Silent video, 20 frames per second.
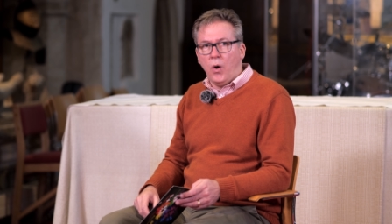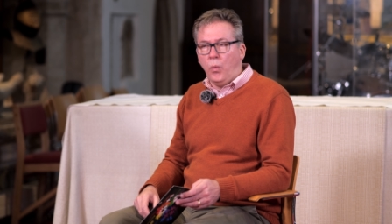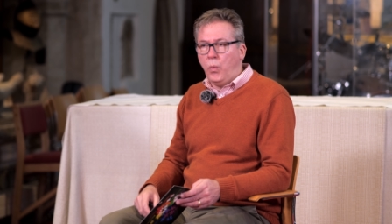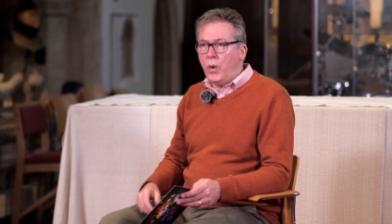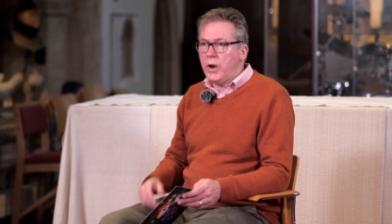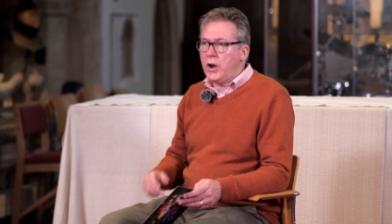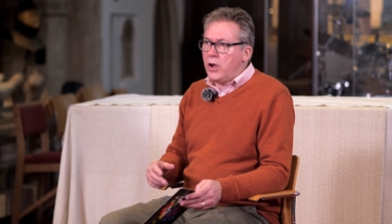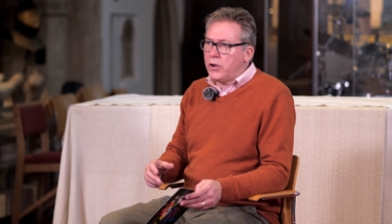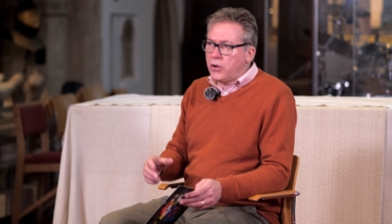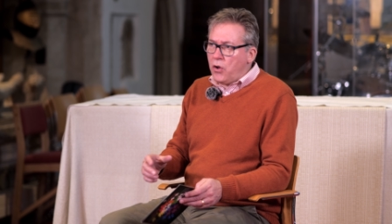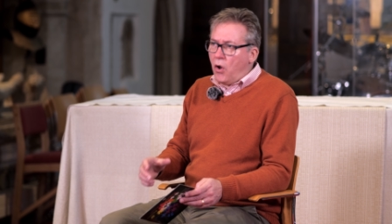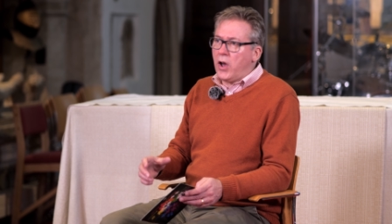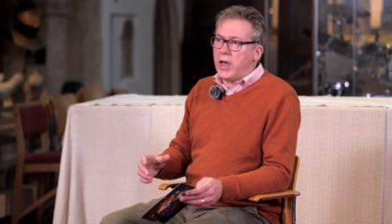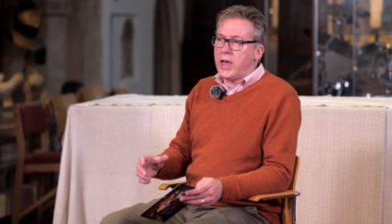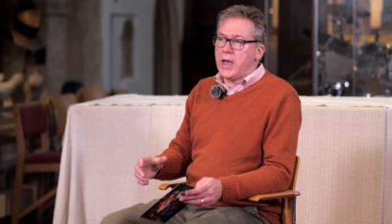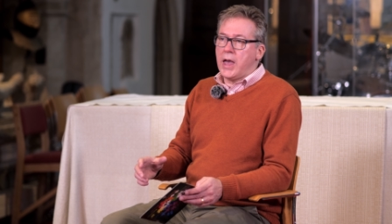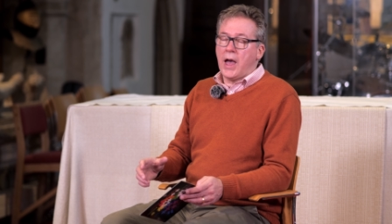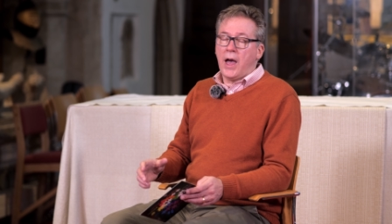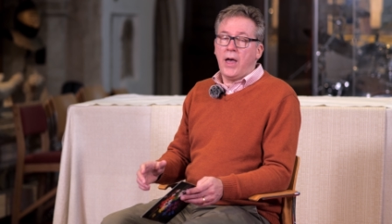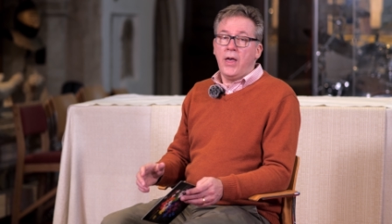when I got
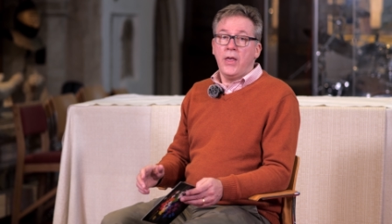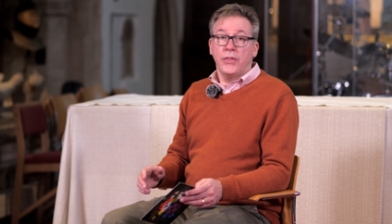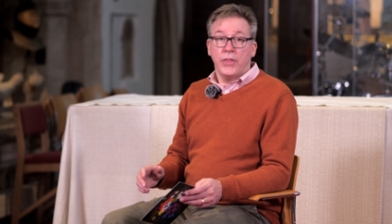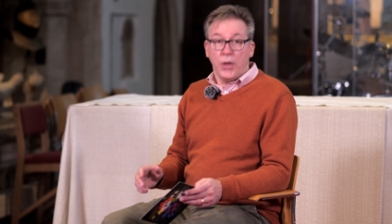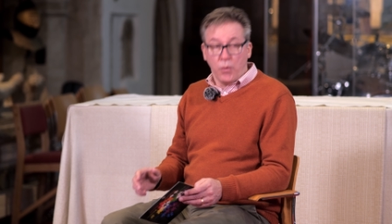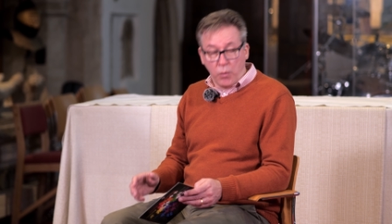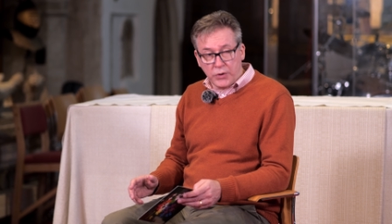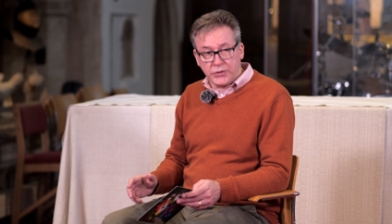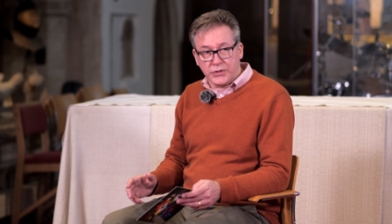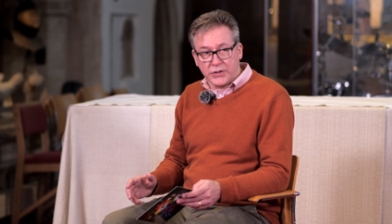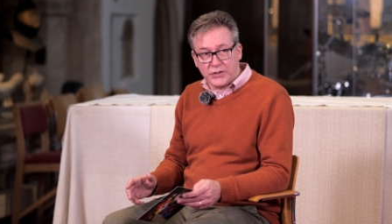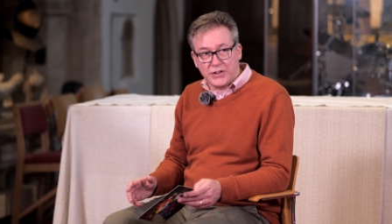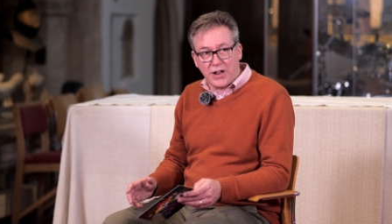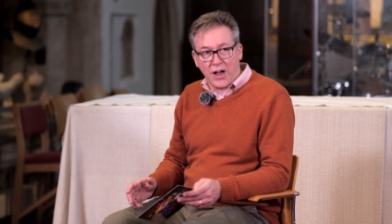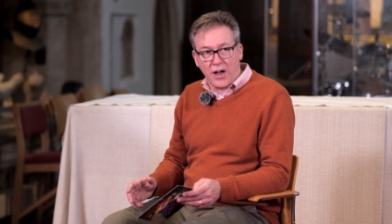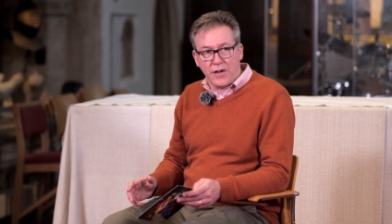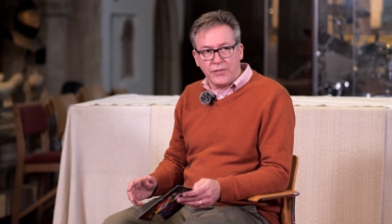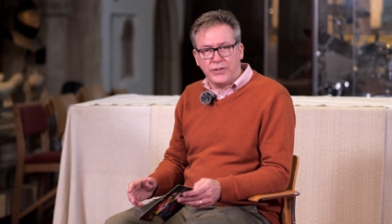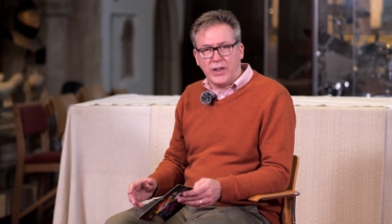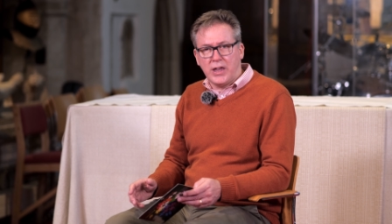here, there was a
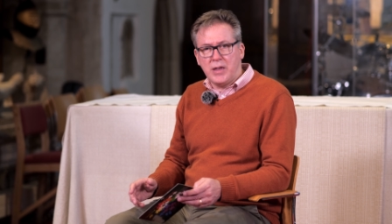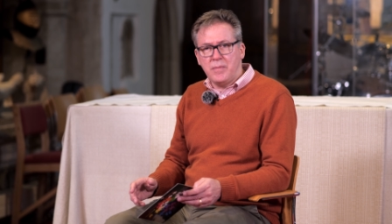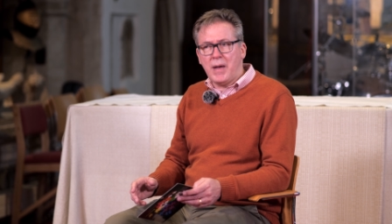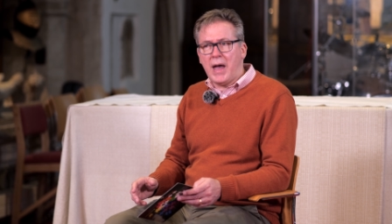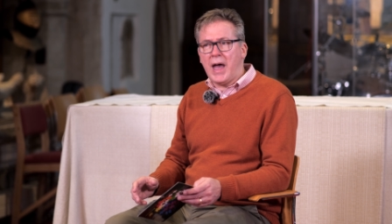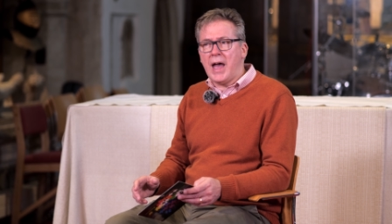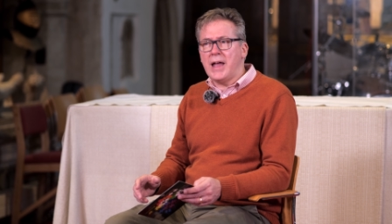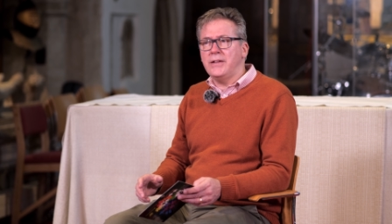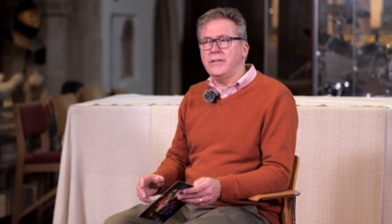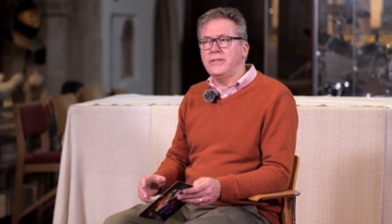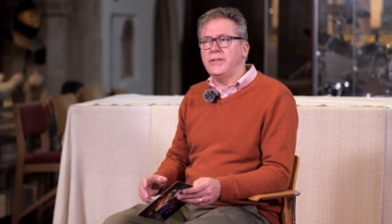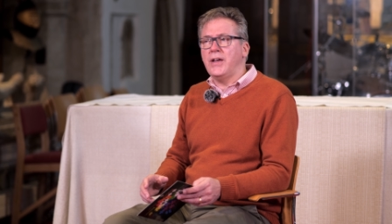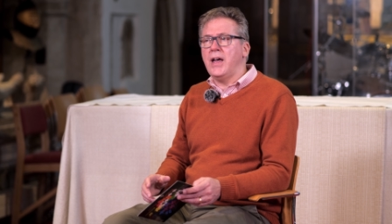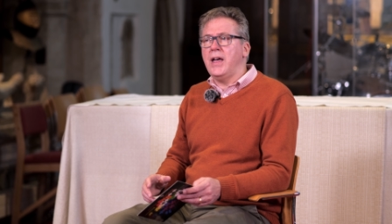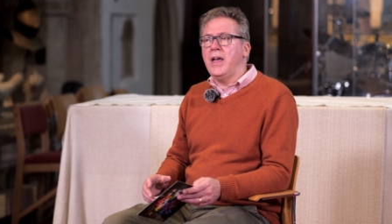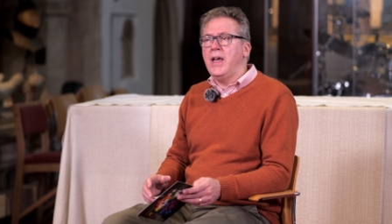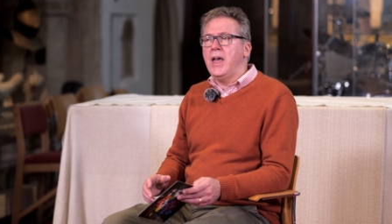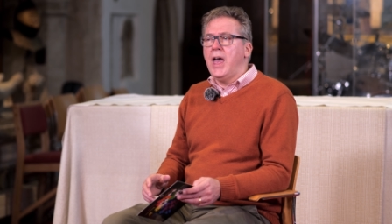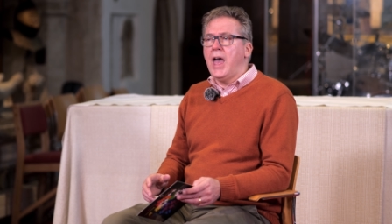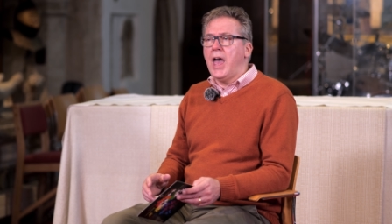staff team, and, uh,